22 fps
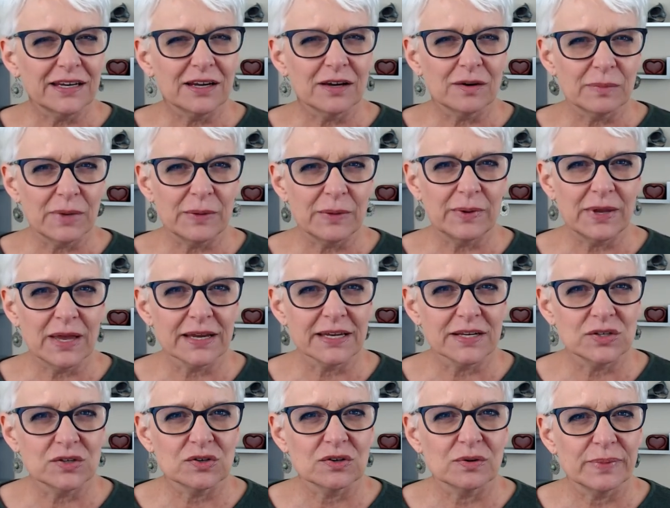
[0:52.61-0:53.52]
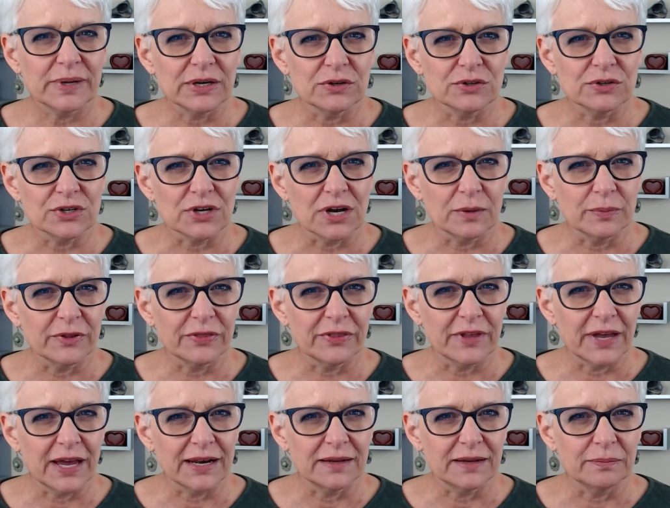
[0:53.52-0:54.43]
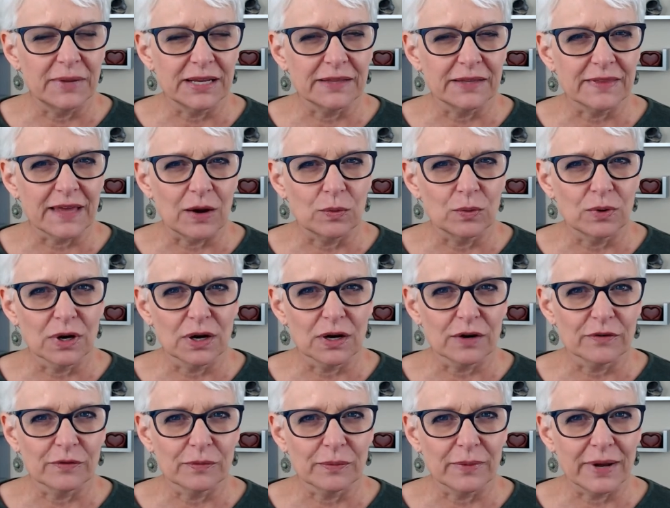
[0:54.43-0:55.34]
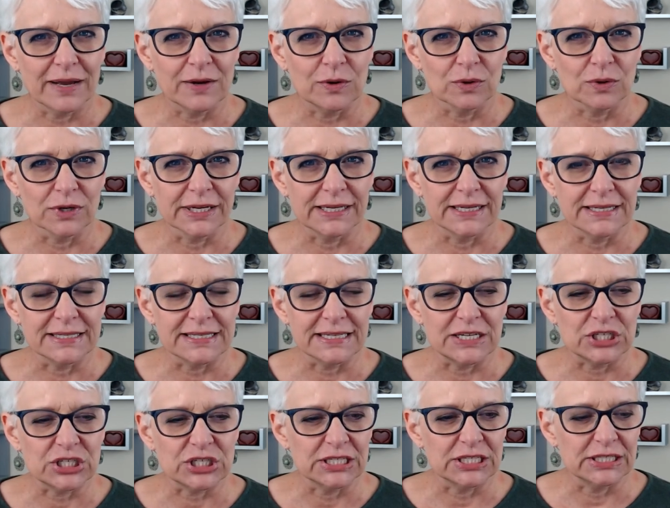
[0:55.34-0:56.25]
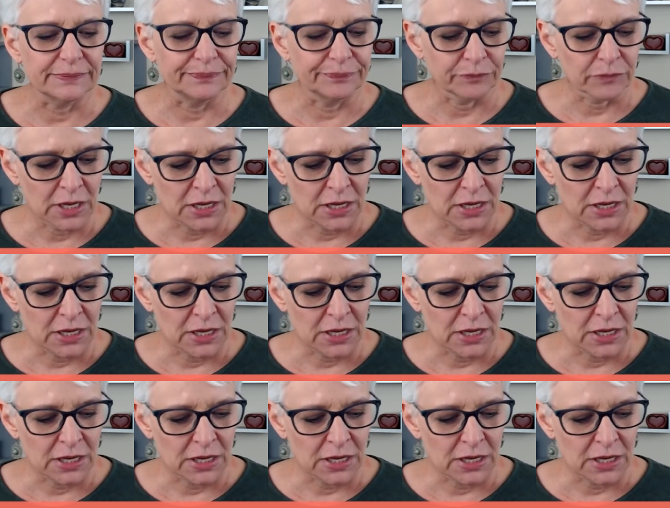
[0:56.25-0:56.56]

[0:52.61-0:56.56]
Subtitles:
maybe I can do a better job with that and make that work for my organization.